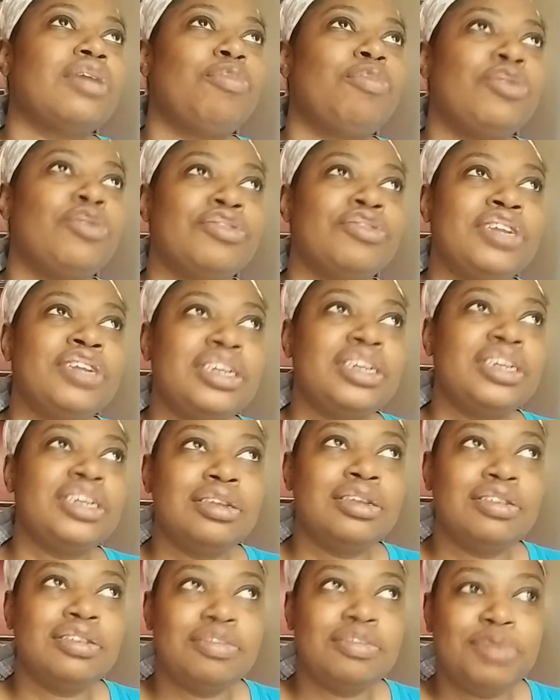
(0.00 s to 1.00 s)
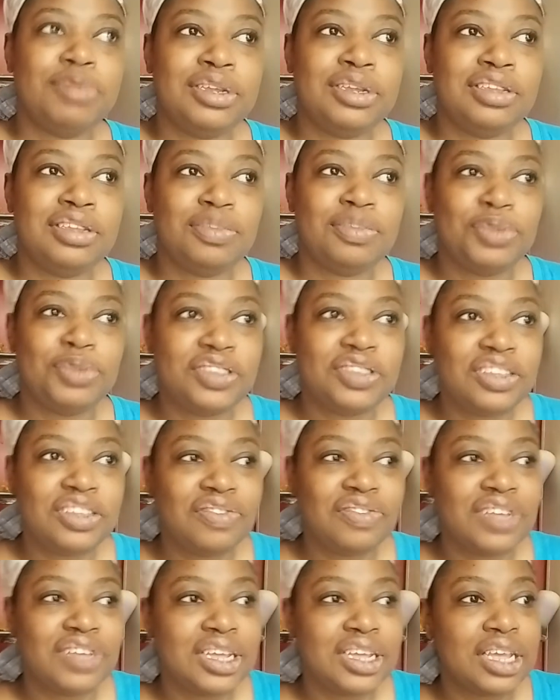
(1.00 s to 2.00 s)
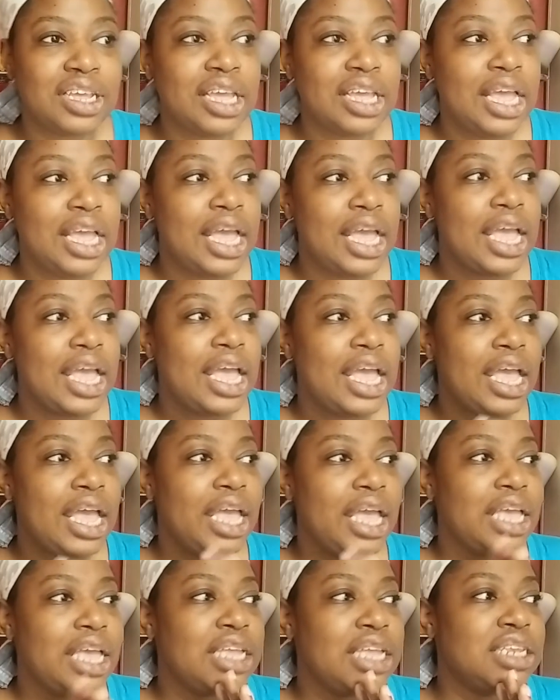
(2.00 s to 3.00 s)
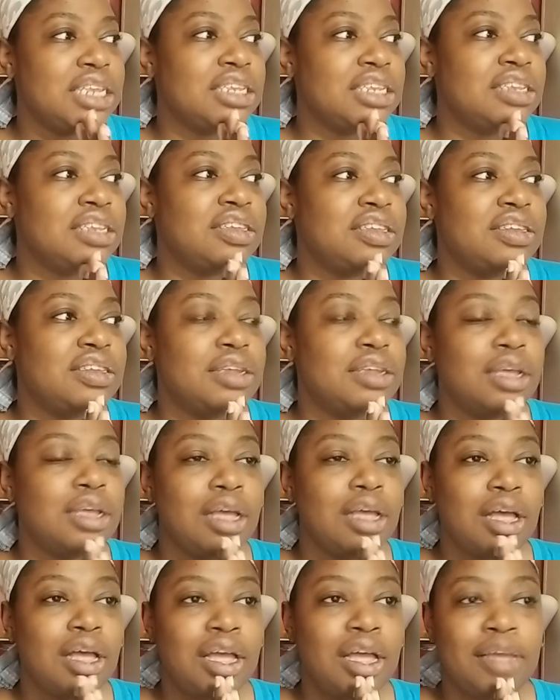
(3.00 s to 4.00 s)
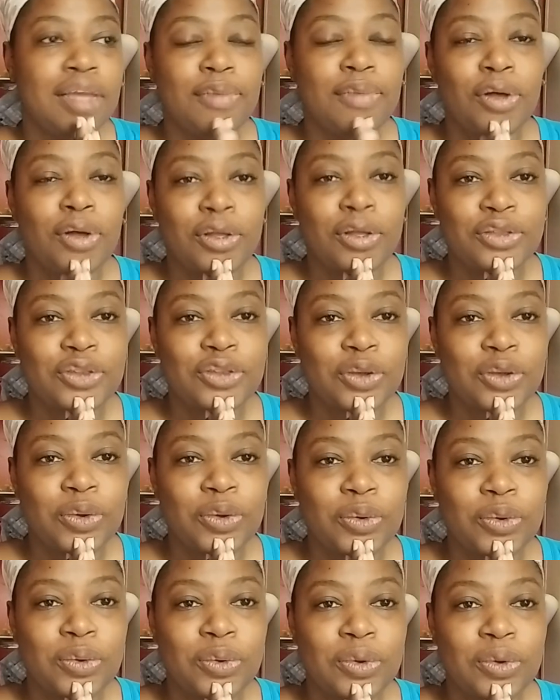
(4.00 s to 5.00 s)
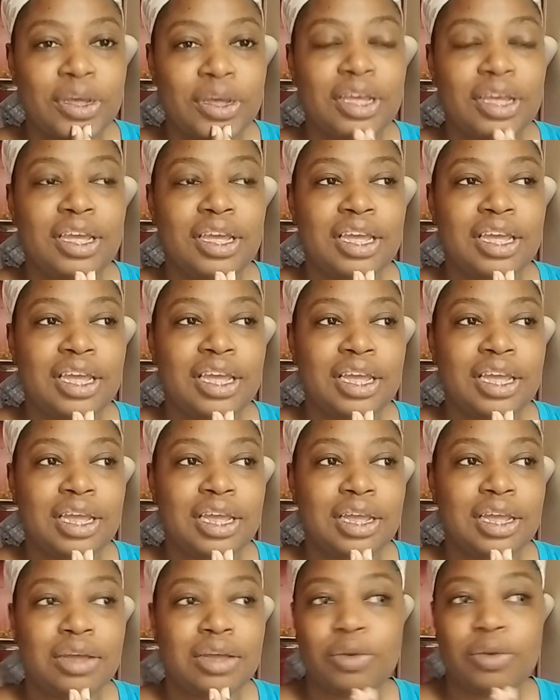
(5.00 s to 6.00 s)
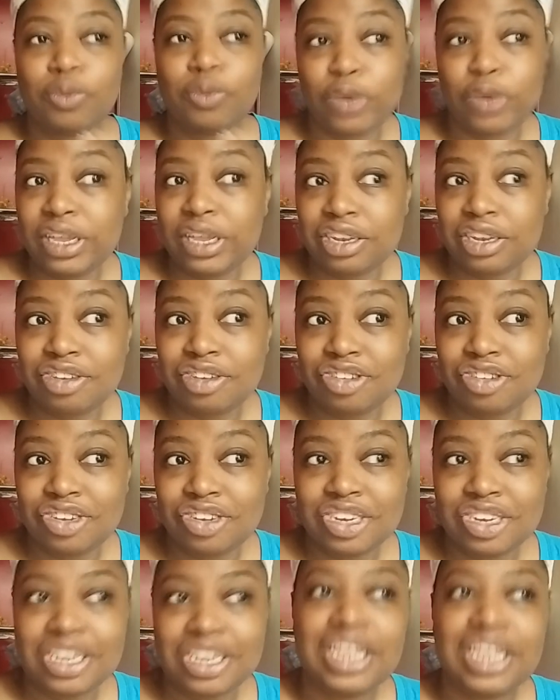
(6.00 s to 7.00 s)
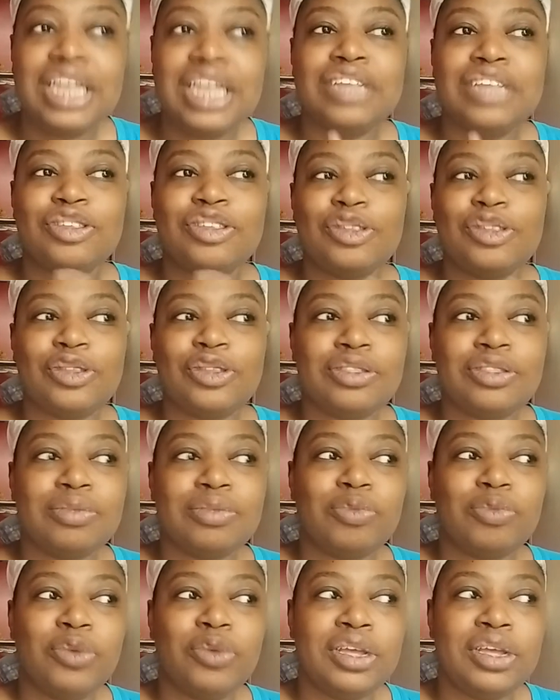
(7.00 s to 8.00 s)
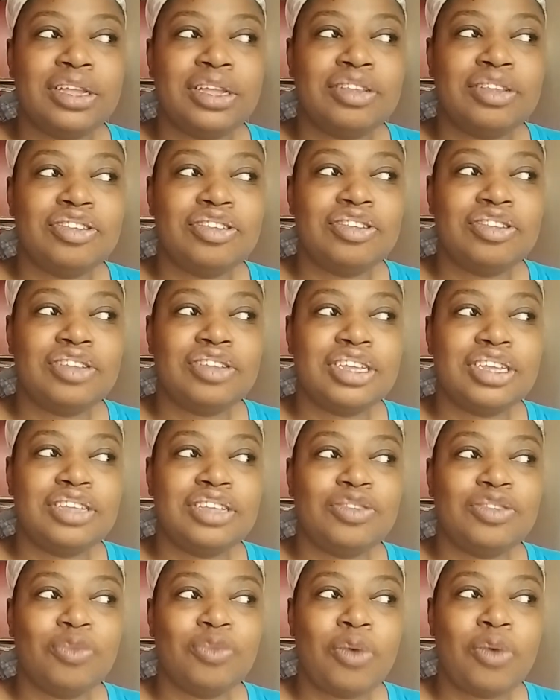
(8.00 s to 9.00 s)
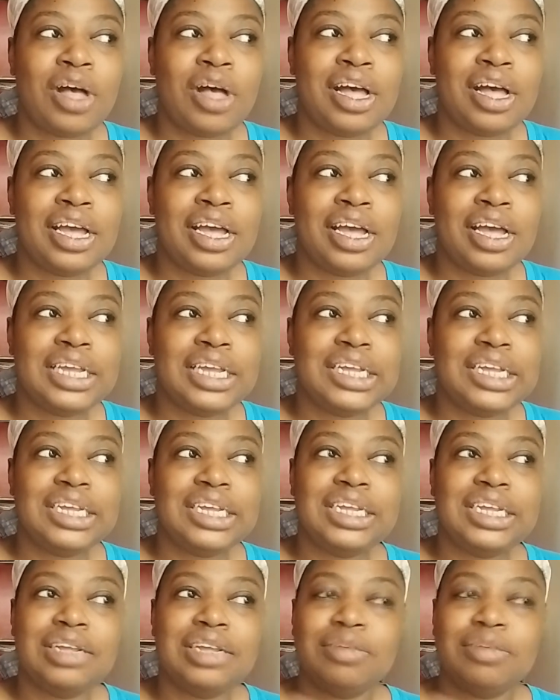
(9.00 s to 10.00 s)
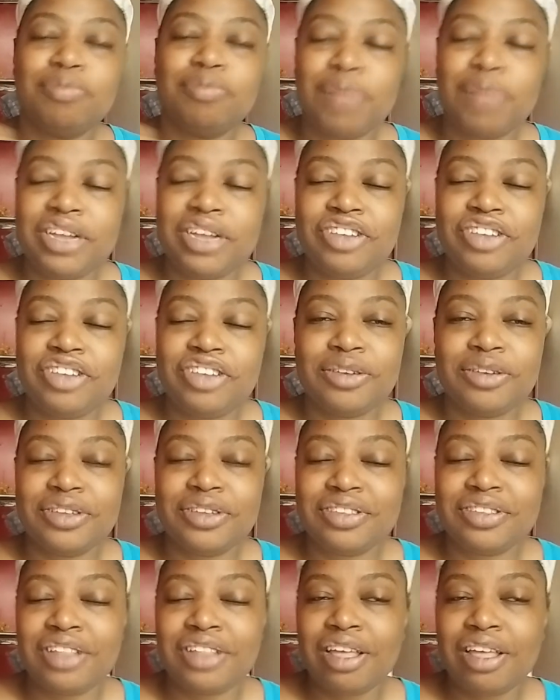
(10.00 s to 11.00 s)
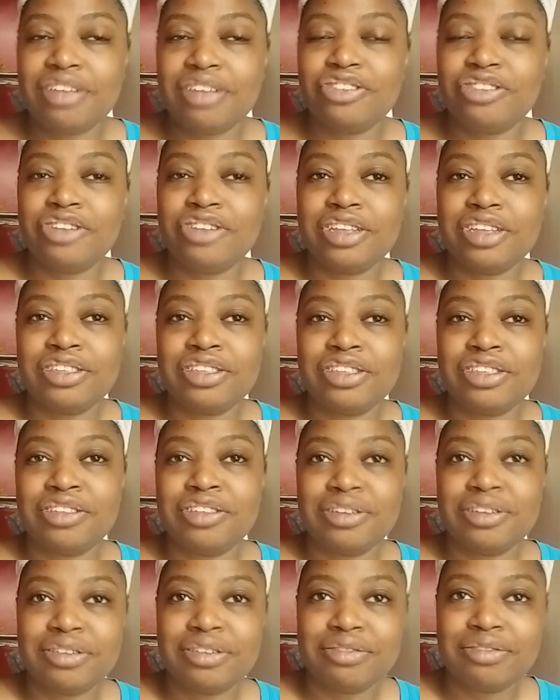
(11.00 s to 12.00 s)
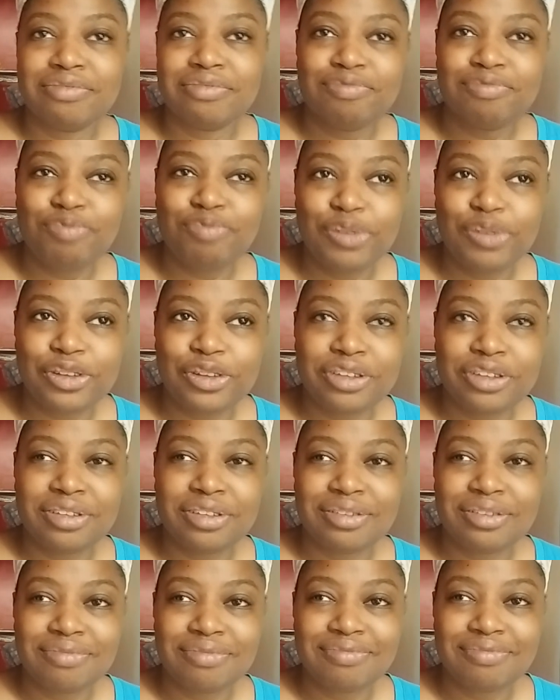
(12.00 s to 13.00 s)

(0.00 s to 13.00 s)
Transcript: Puerto Rican to be specific, and I am also a witch, which is why my channel is not just book